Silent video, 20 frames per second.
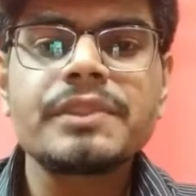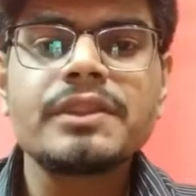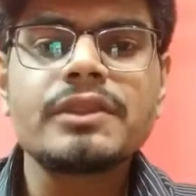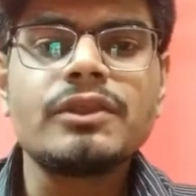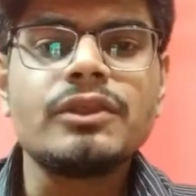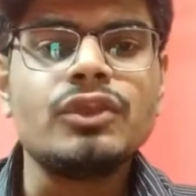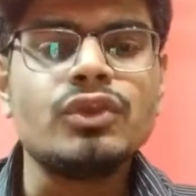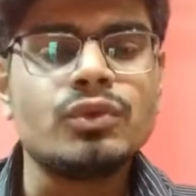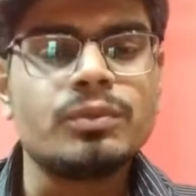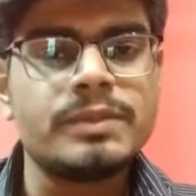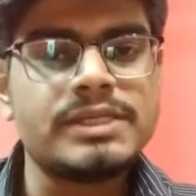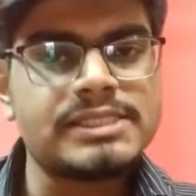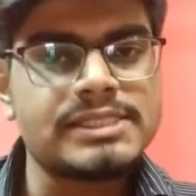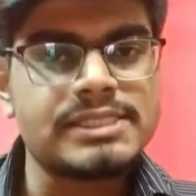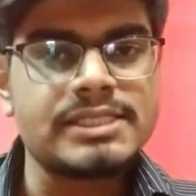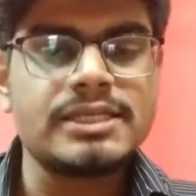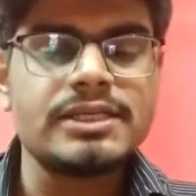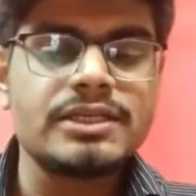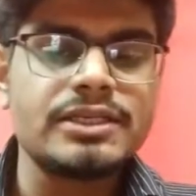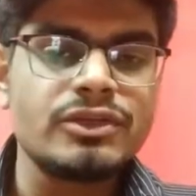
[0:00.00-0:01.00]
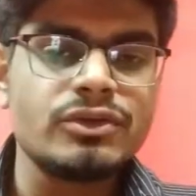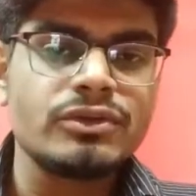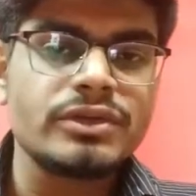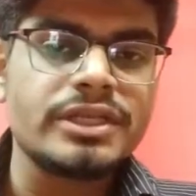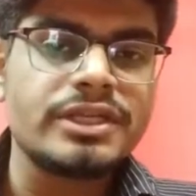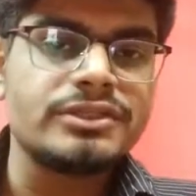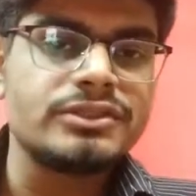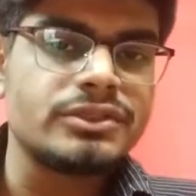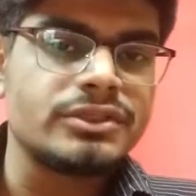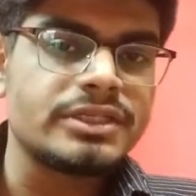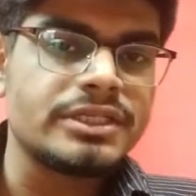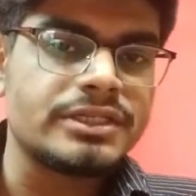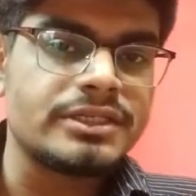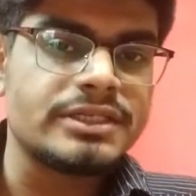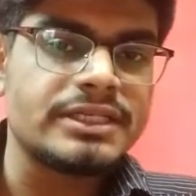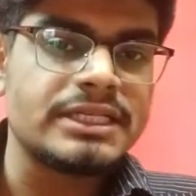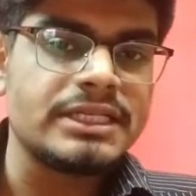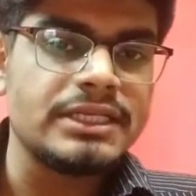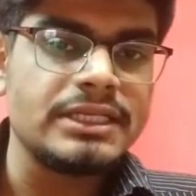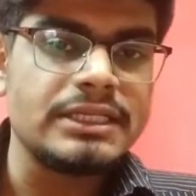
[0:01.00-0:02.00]
You may say okay, I don't
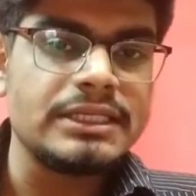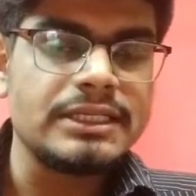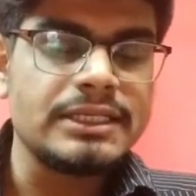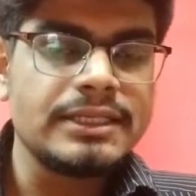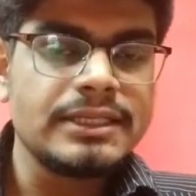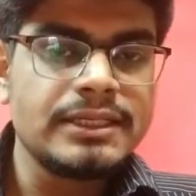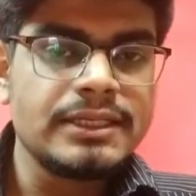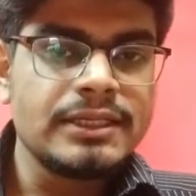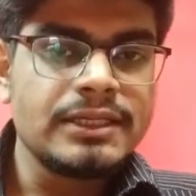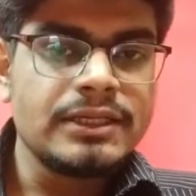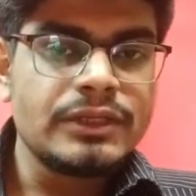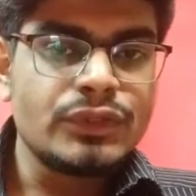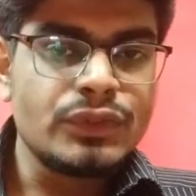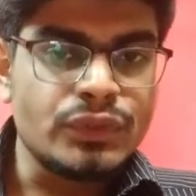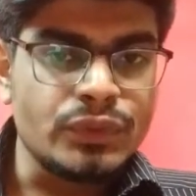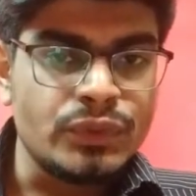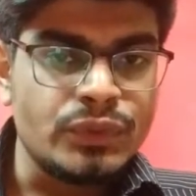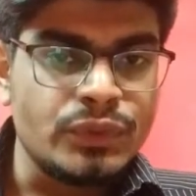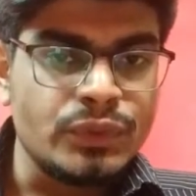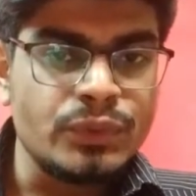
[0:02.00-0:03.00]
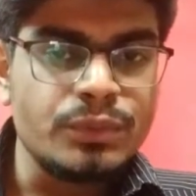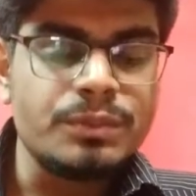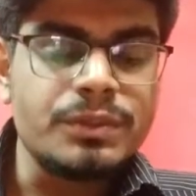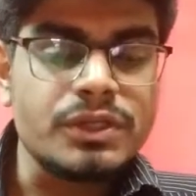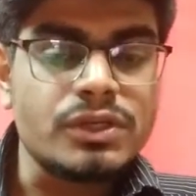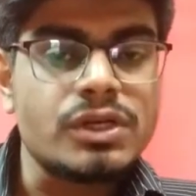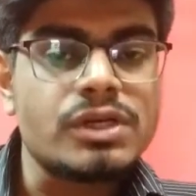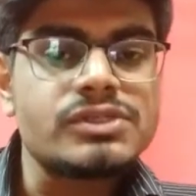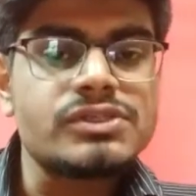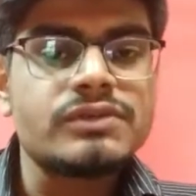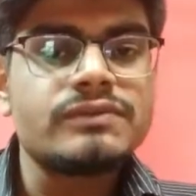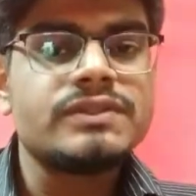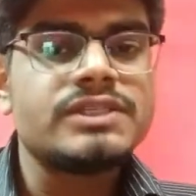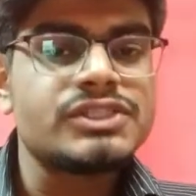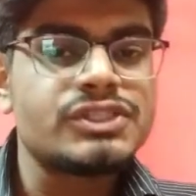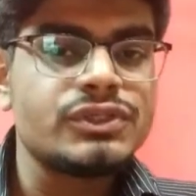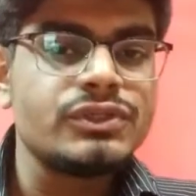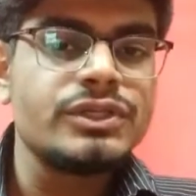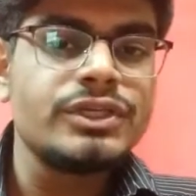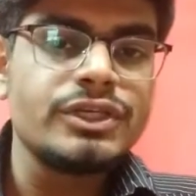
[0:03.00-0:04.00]
agree to you because of
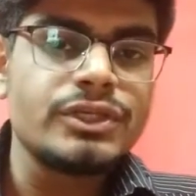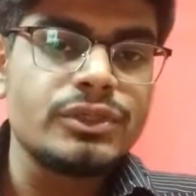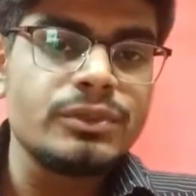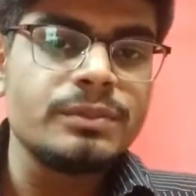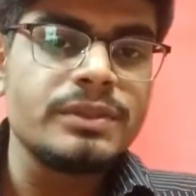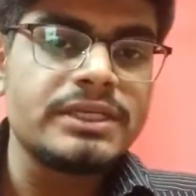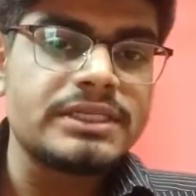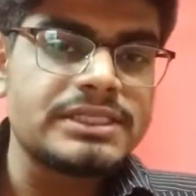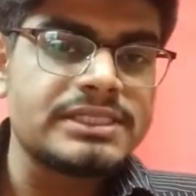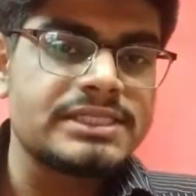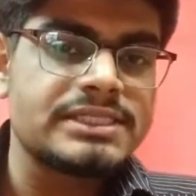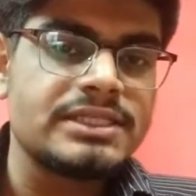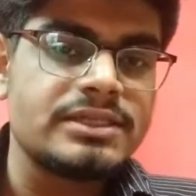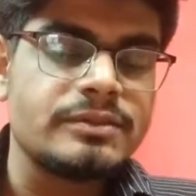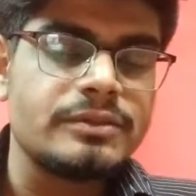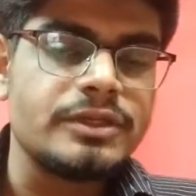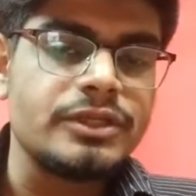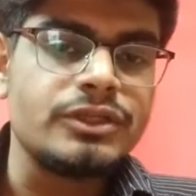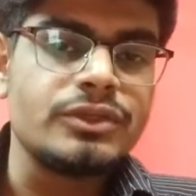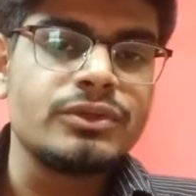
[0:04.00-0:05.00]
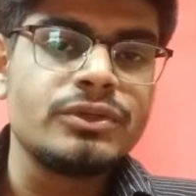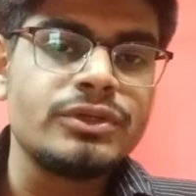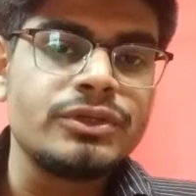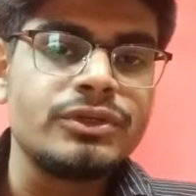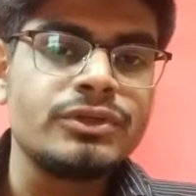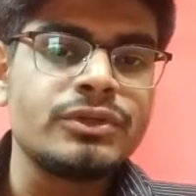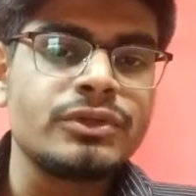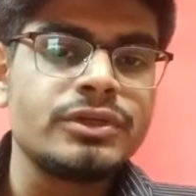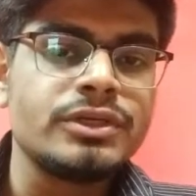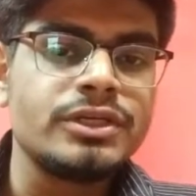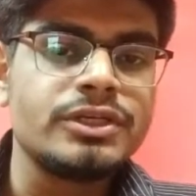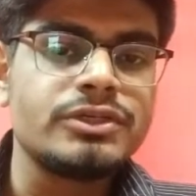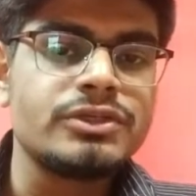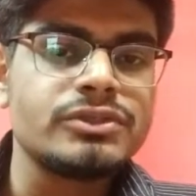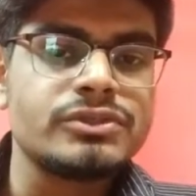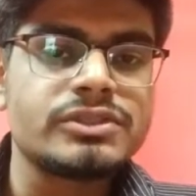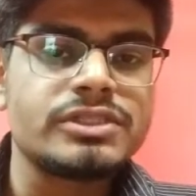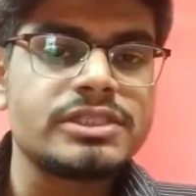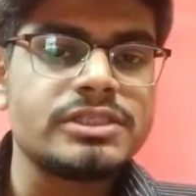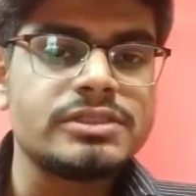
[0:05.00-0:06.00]
this. You need to be reasonable. You don't need
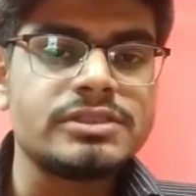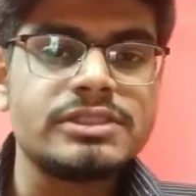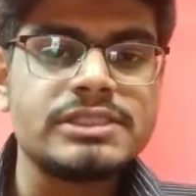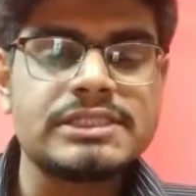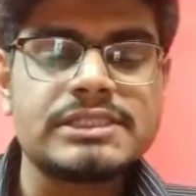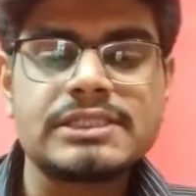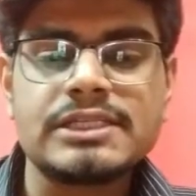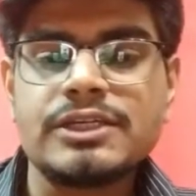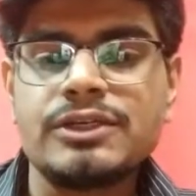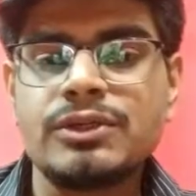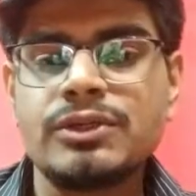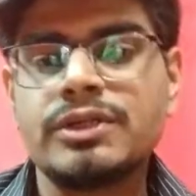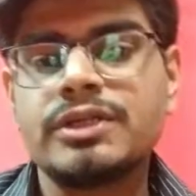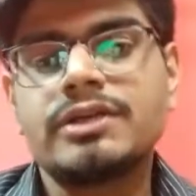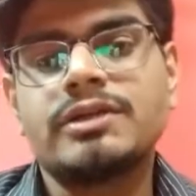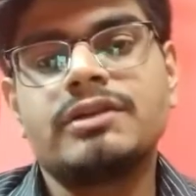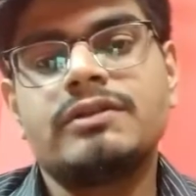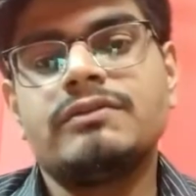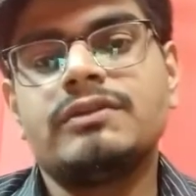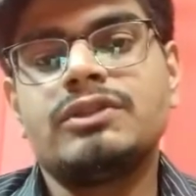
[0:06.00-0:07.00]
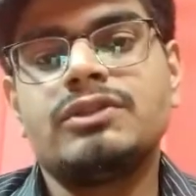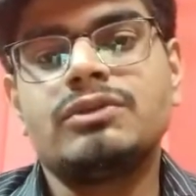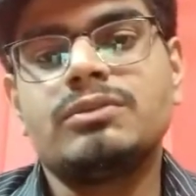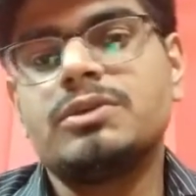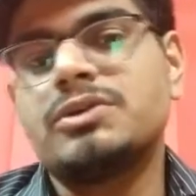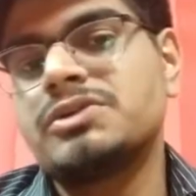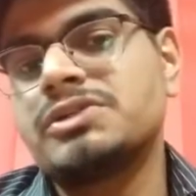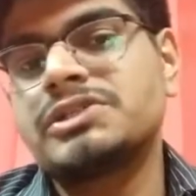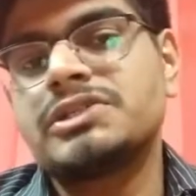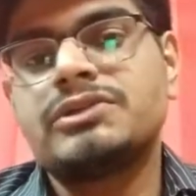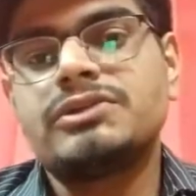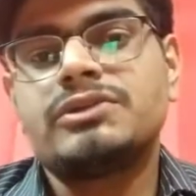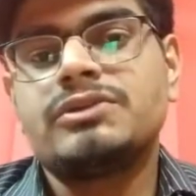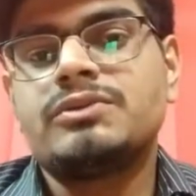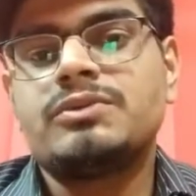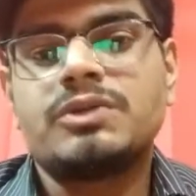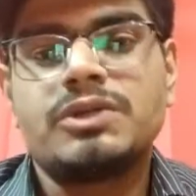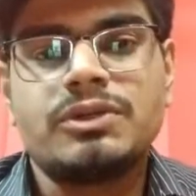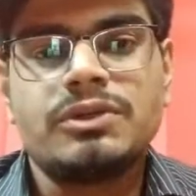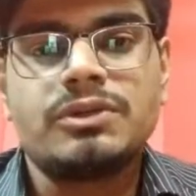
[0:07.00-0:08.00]
to say just I don't agree with you because I
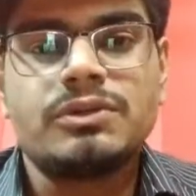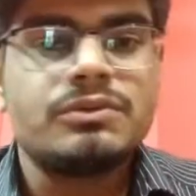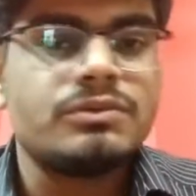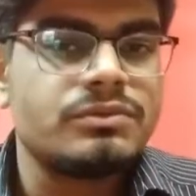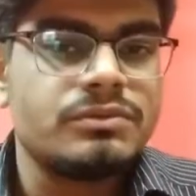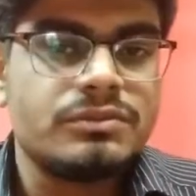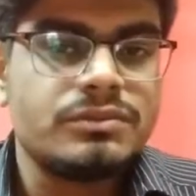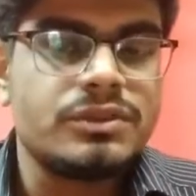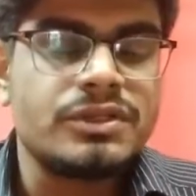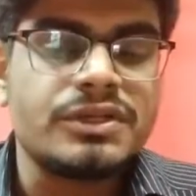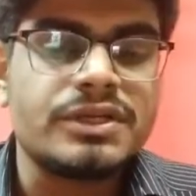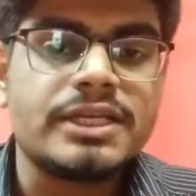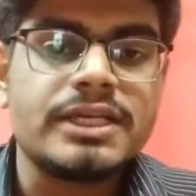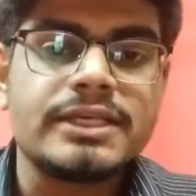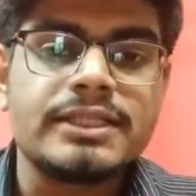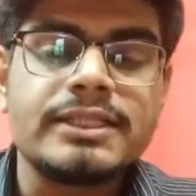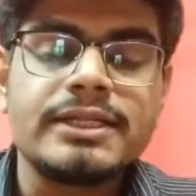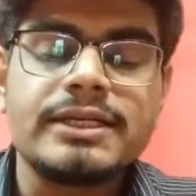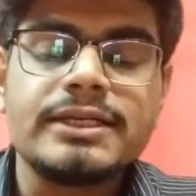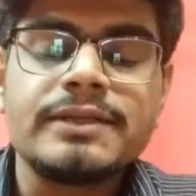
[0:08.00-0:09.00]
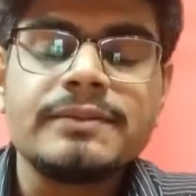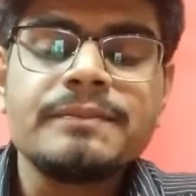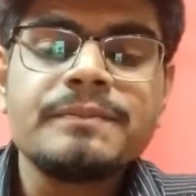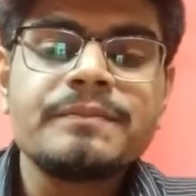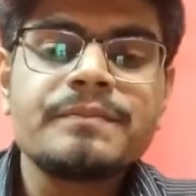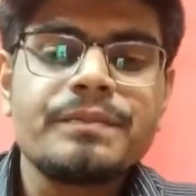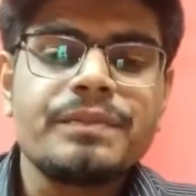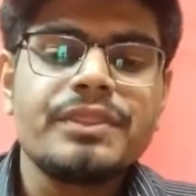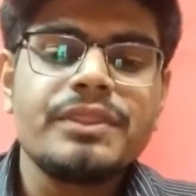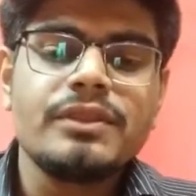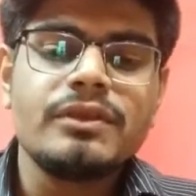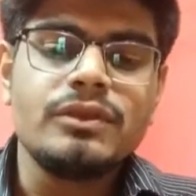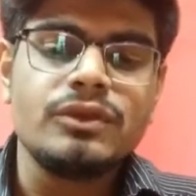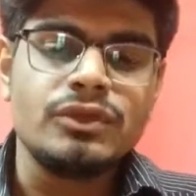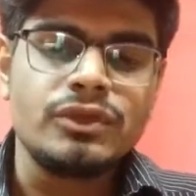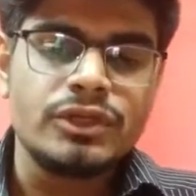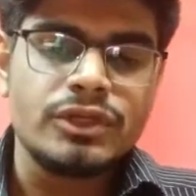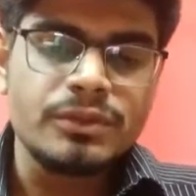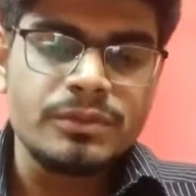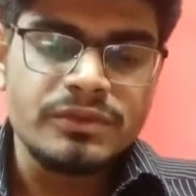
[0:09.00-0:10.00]
don't want to. Not like that. You
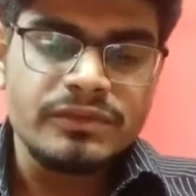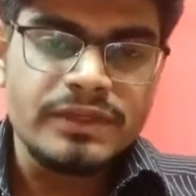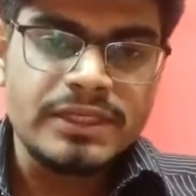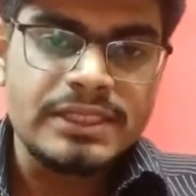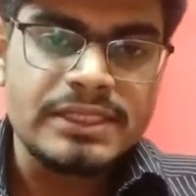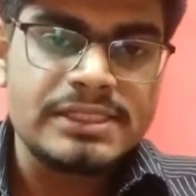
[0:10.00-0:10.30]
need to be very